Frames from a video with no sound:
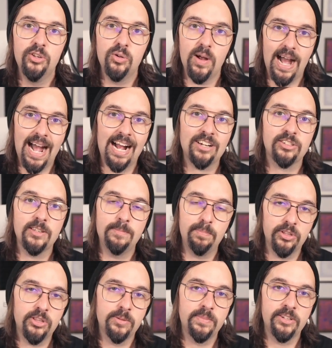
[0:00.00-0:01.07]
you actually
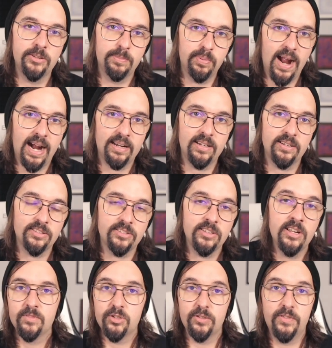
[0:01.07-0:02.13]
put them into practice.
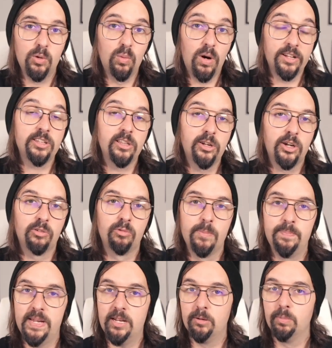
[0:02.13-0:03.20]
So if you want to learn a
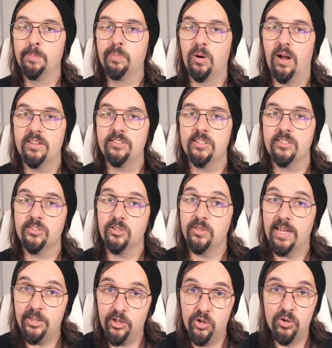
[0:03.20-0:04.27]
repeatable process so
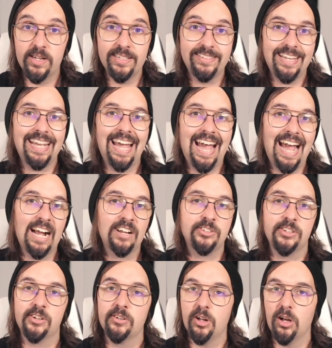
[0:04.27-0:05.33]
that you can take
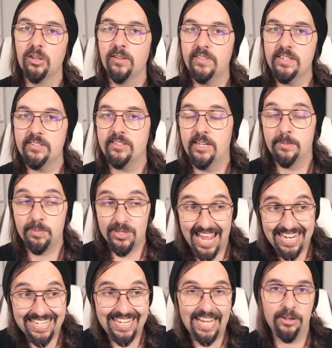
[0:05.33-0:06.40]
action on all of these tips
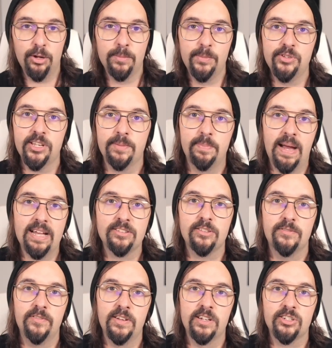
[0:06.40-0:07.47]
and get your music past
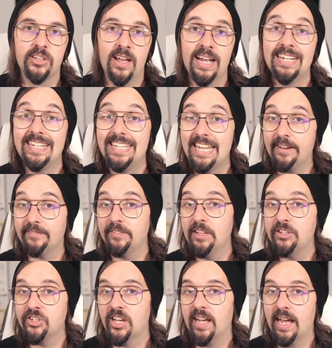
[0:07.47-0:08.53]
the finish line,
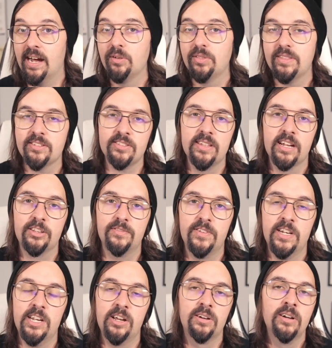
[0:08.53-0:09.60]
definitely check out this next
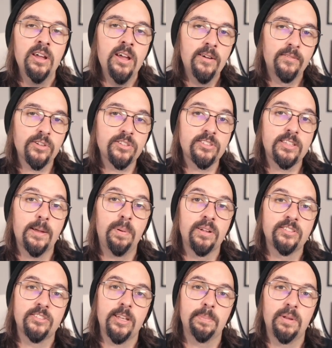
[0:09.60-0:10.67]
video for a
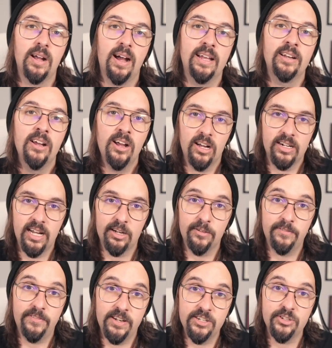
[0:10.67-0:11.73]
step-on-step guide on how to
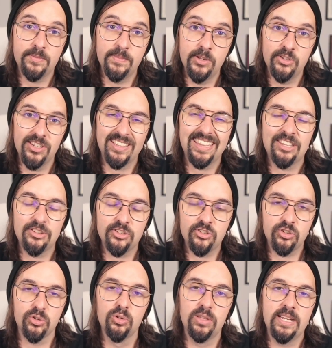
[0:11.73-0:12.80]
finish music that's
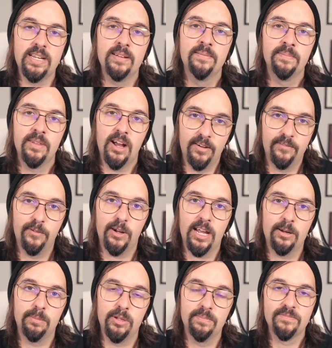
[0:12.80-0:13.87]
truly
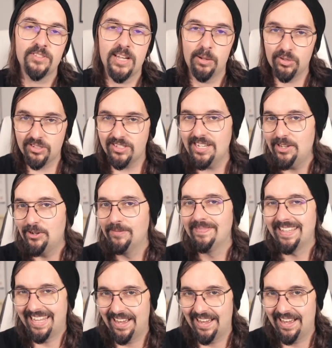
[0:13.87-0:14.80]
unforgettable. So I will see you in